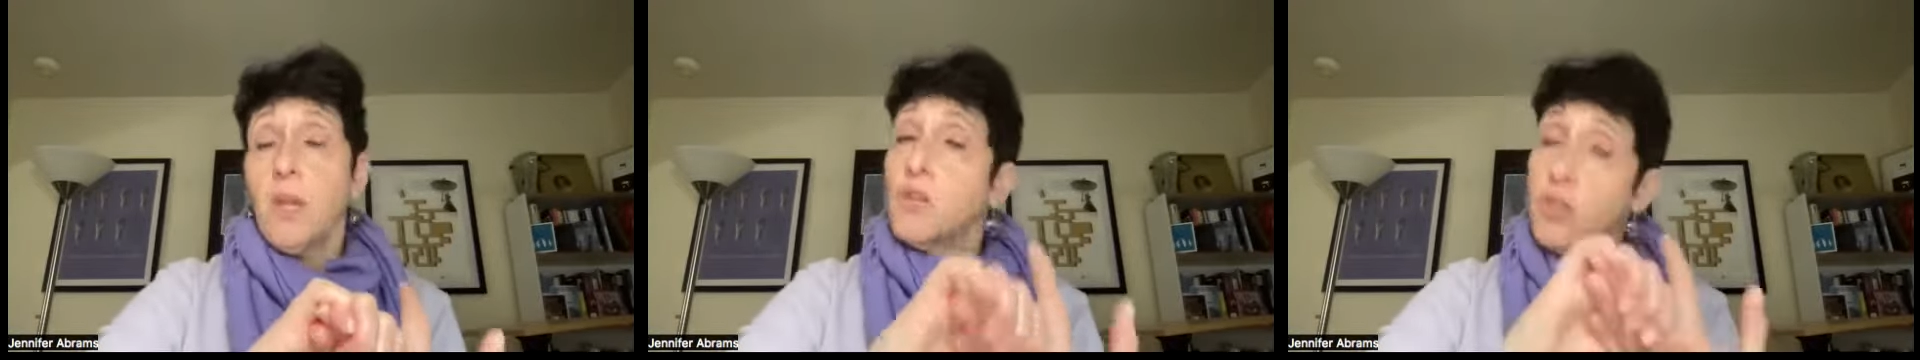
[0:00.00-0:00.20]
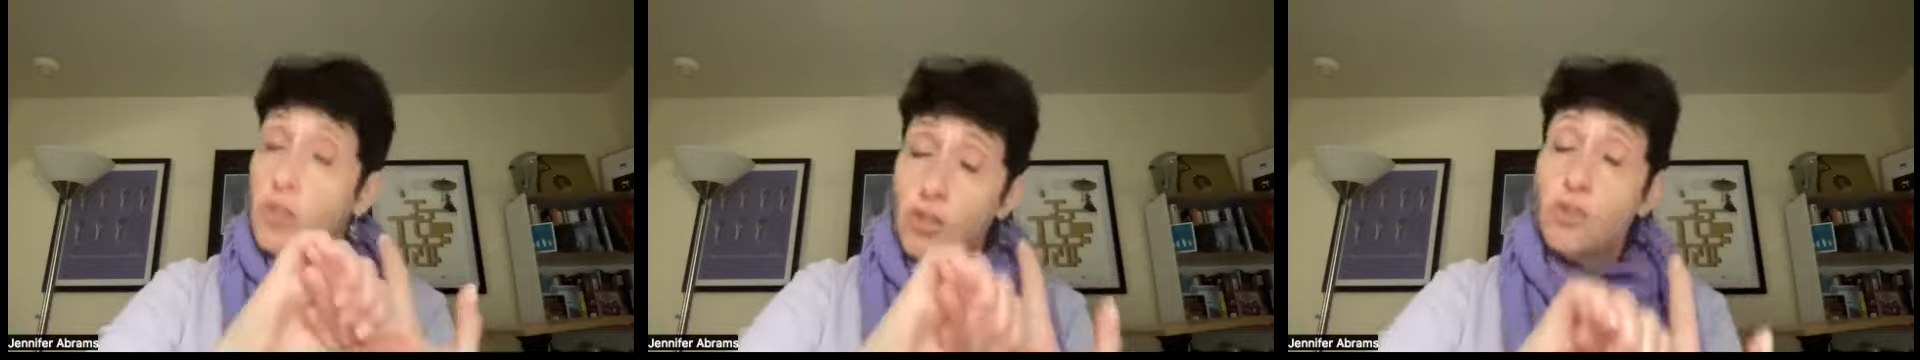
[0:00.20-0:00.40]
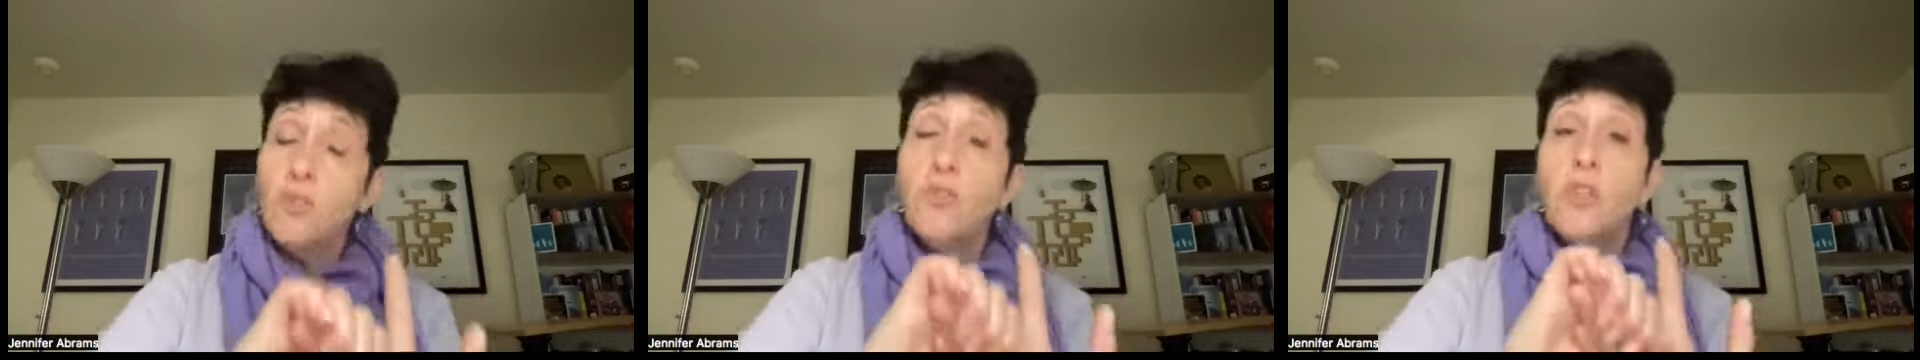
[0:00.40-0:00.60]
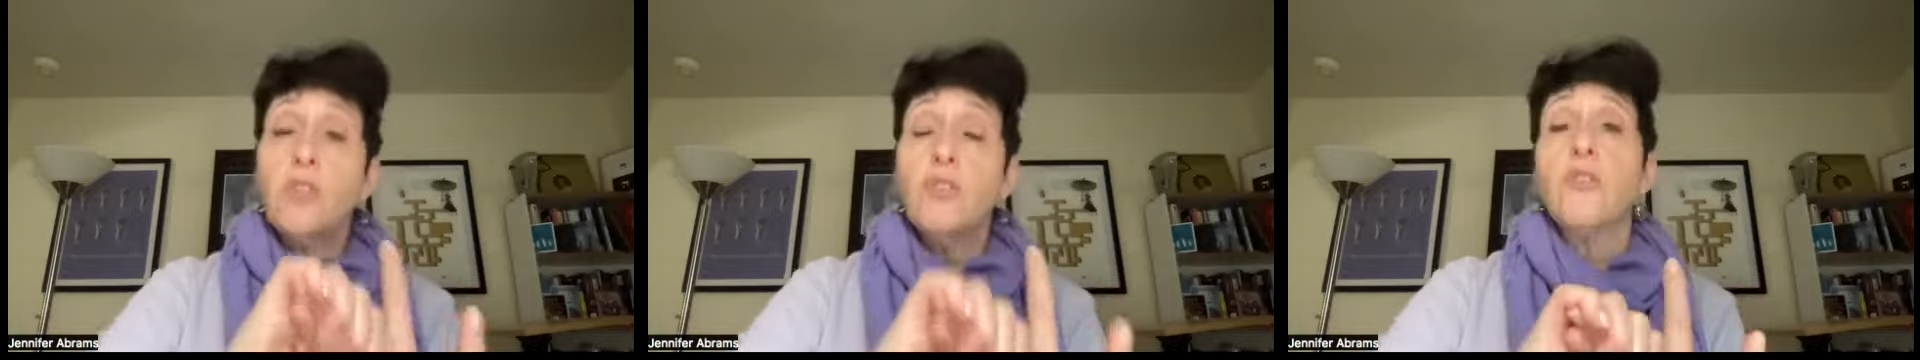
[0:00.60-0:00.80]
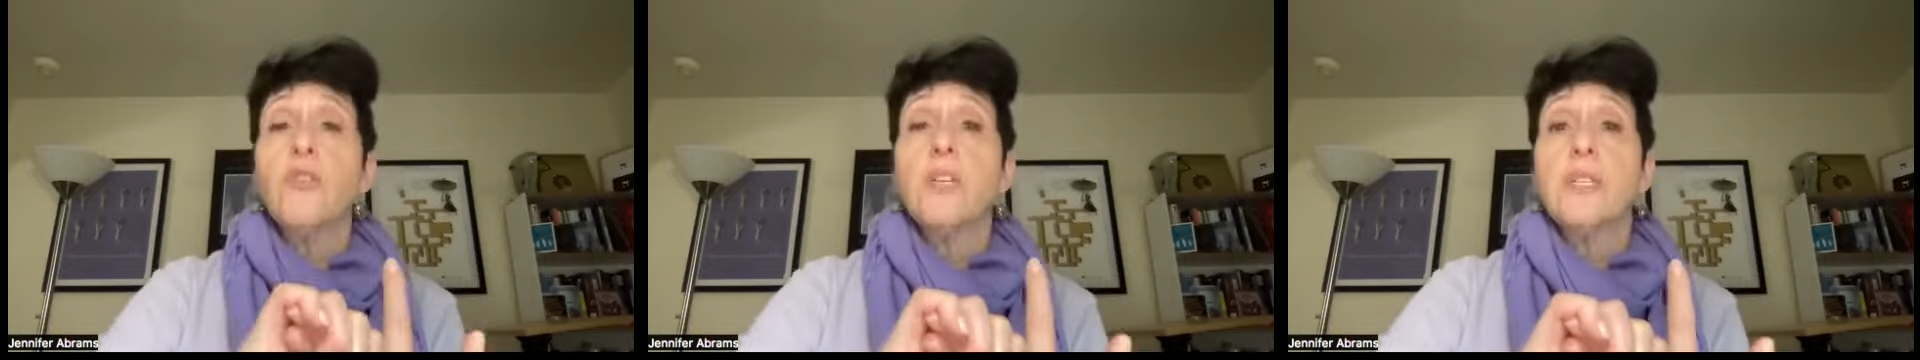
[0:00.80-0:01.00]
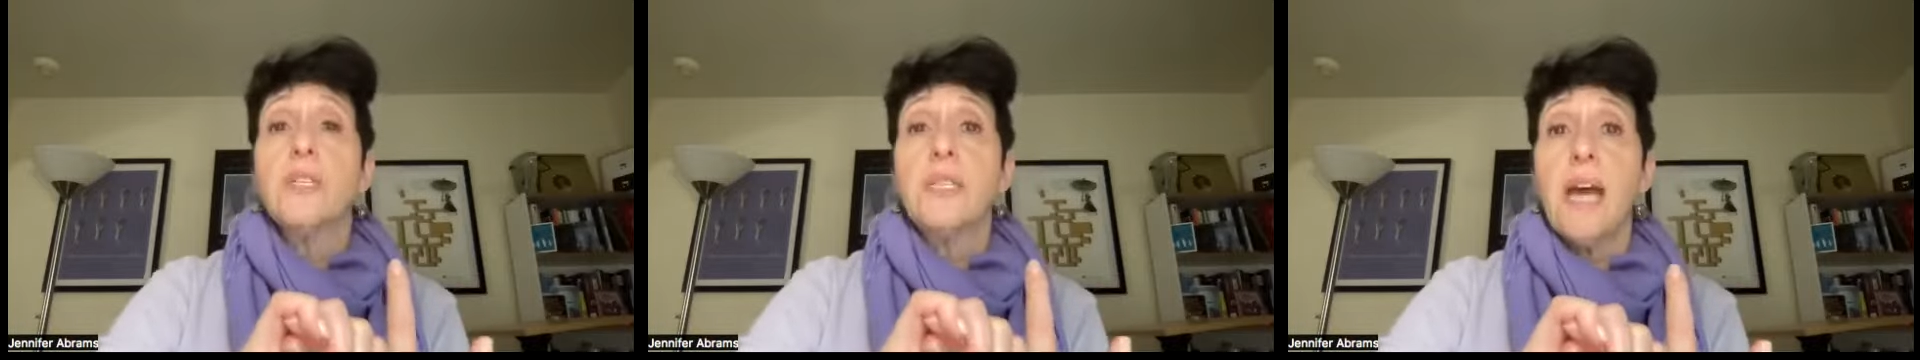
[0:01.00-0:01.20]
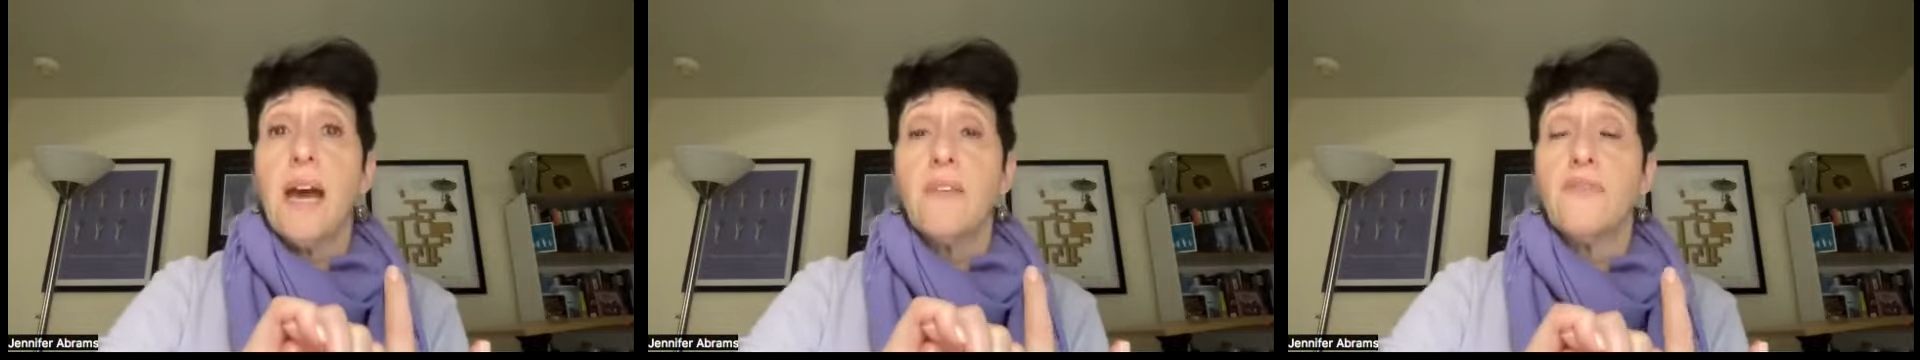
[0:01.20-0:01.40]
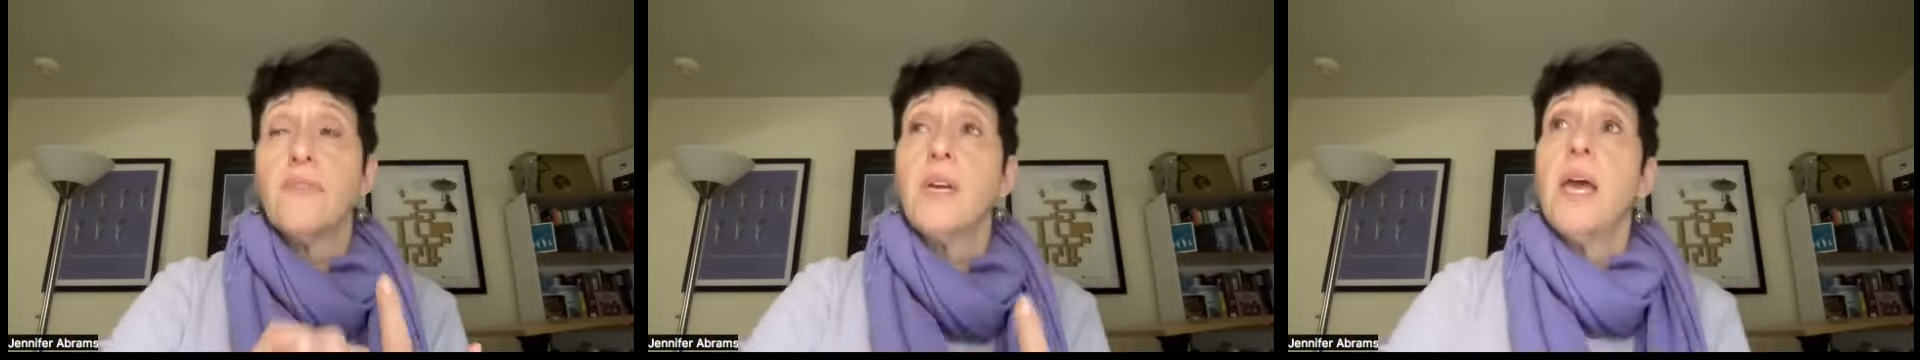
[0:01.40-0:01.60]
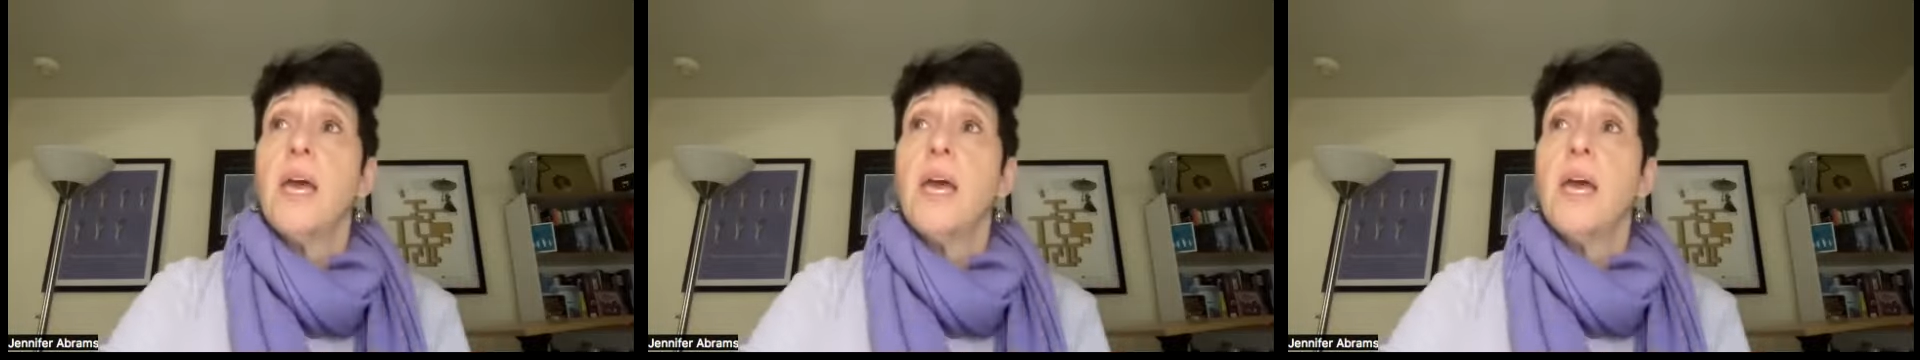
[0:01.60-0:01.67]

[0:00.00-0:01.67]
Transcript: to students or to staff?